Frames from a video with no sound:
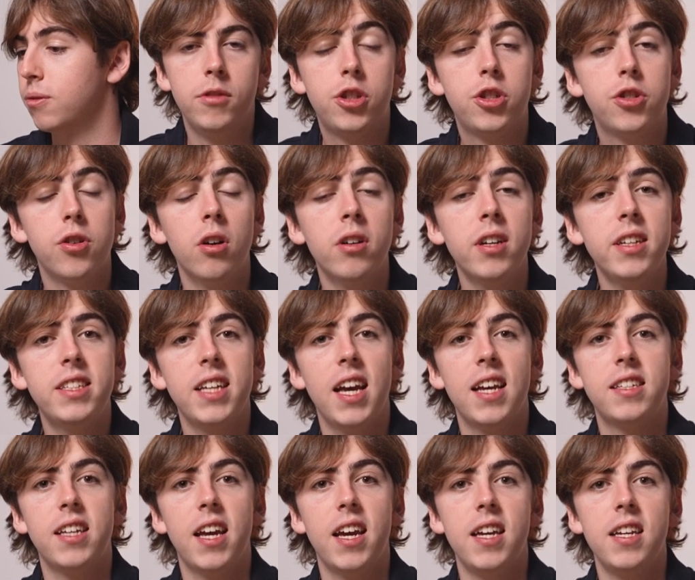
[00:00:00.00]
The strongest
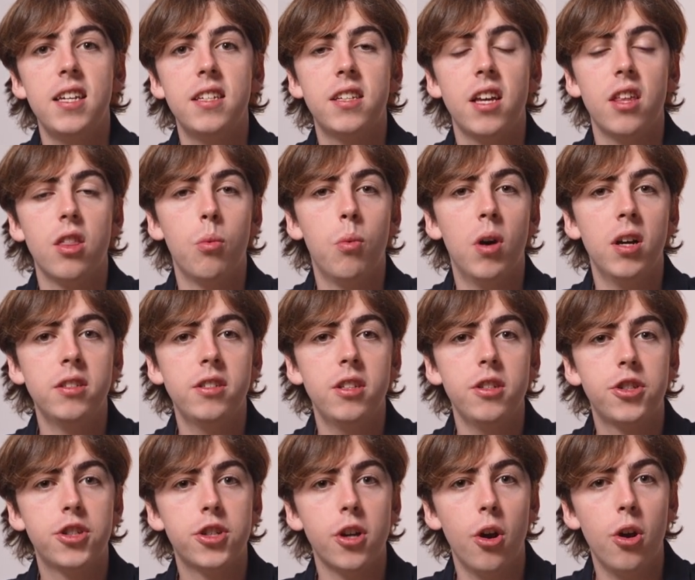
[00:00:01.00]
essays are the ones
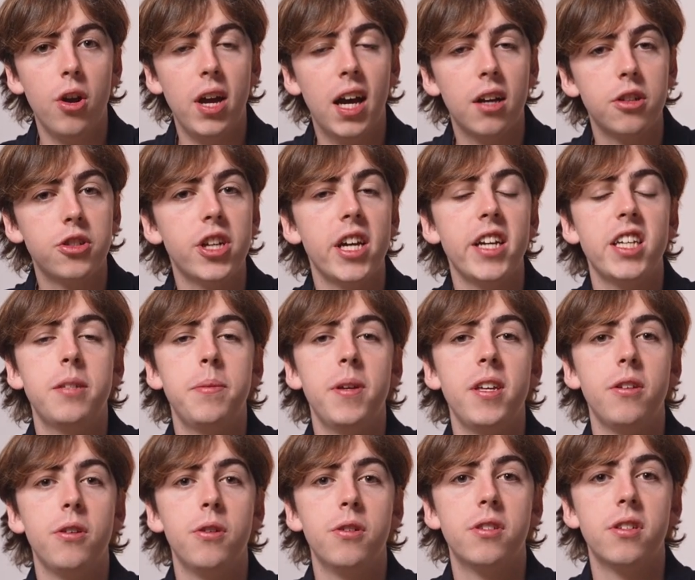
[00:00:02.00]
that show how
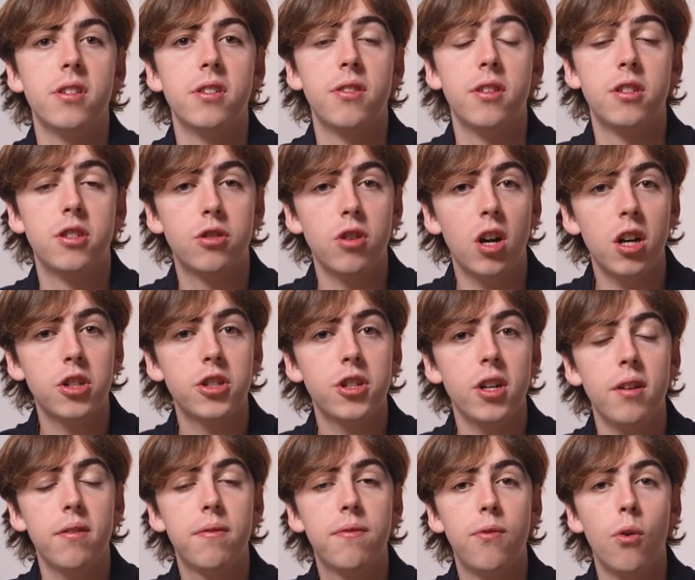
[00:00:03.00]
Shakespeare uses the
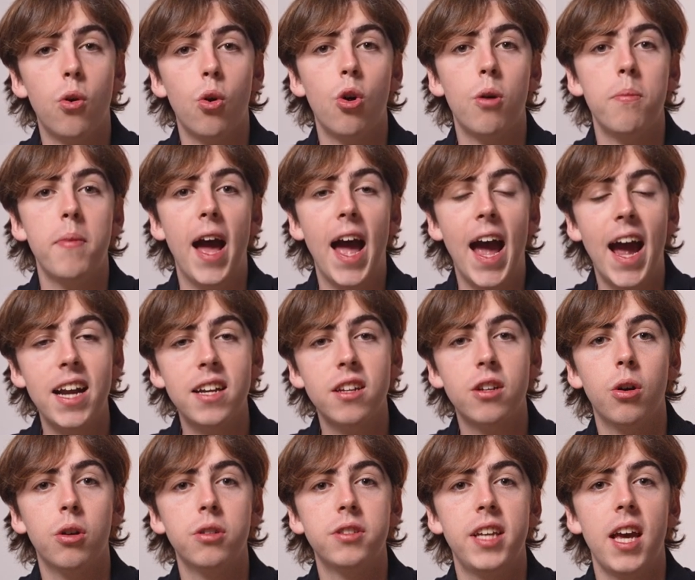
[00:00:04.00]
structure, form, and
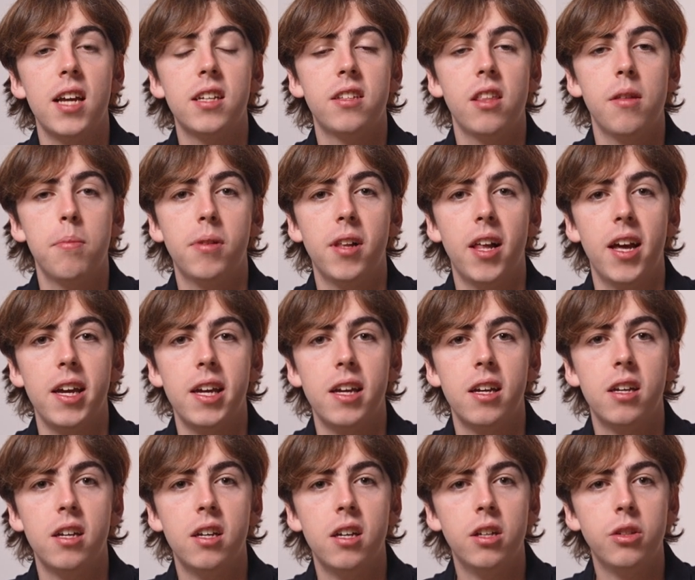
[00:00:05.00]
context of the play
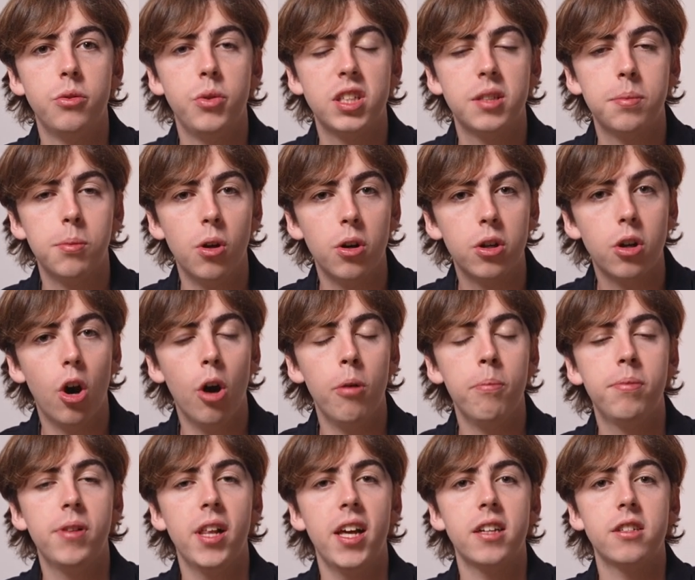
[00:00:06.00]
to explore
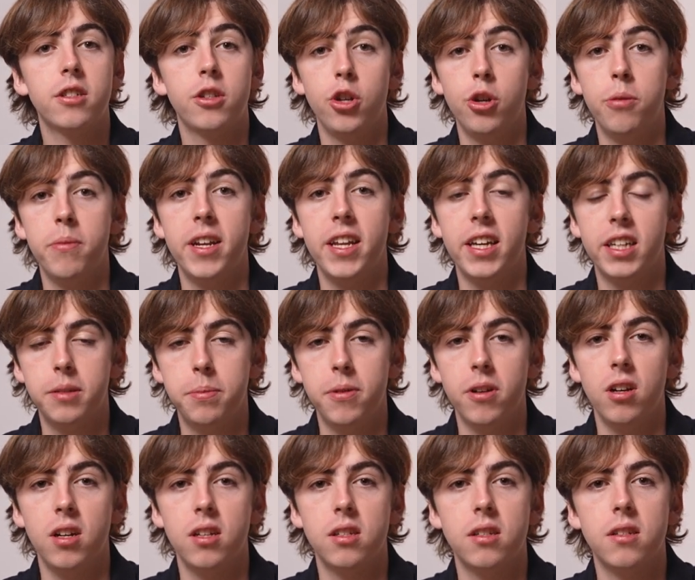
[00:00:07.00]
complex human
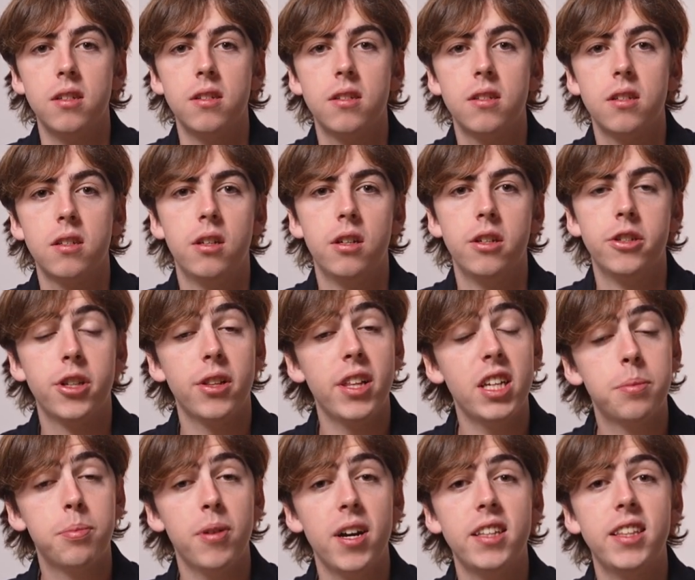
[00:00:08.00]
experiences. So
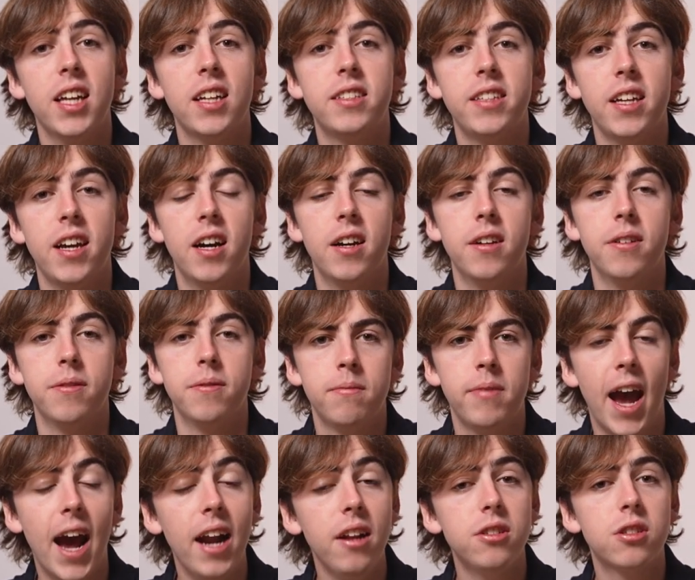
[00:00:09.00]
let's break that down.
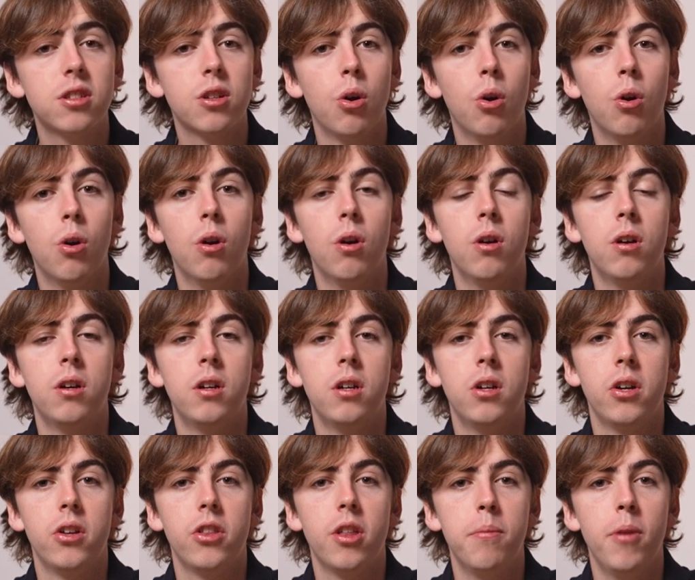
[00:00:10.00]
At its core,
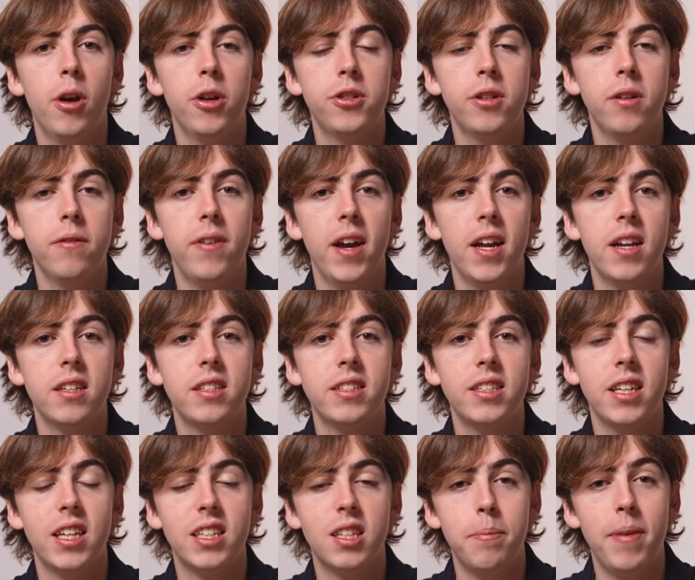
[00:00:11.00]
the Merchant of
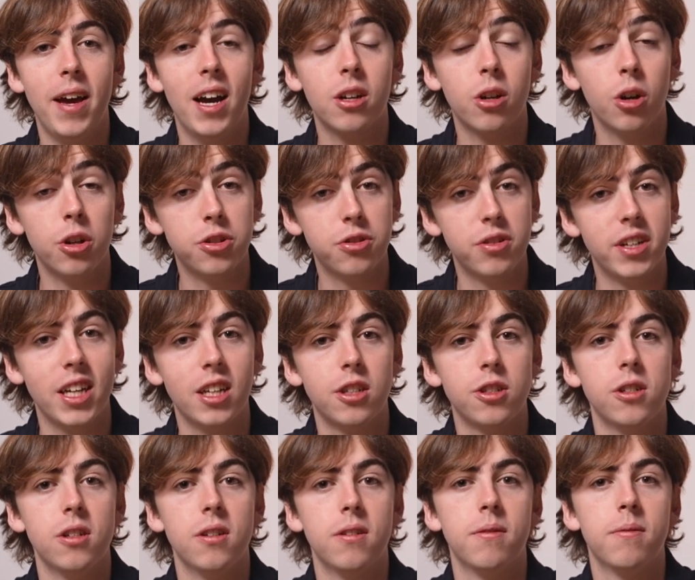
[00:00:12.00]
Venice is about
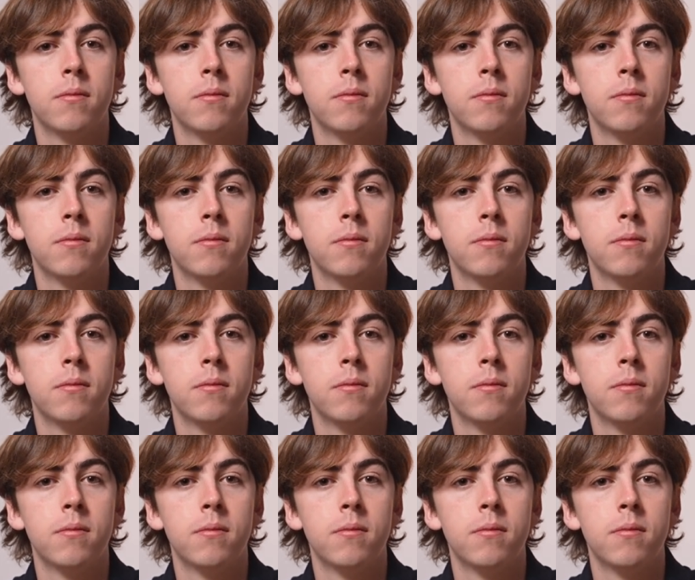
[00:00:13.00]
contradiction.